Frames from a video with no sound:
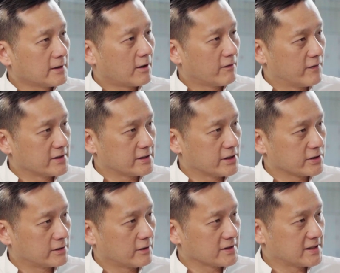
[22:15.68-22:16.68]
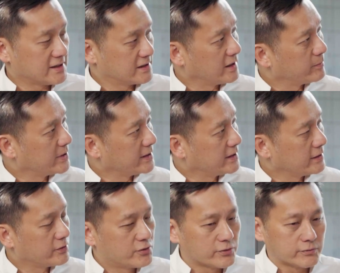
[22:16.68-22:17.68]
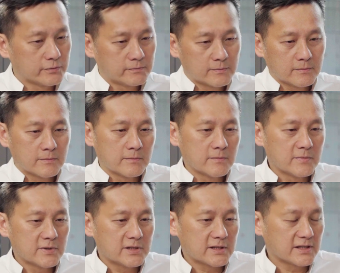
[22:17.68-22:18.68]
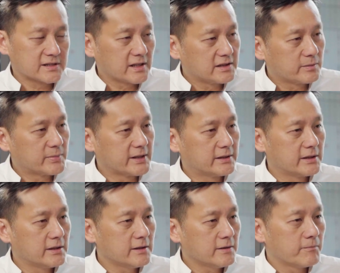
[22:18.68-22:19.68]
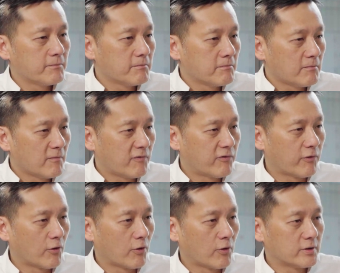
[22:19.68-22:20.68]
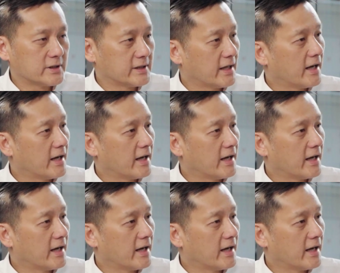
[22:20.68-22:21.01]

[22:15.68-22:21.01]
conversation of sustainability to sustainability for the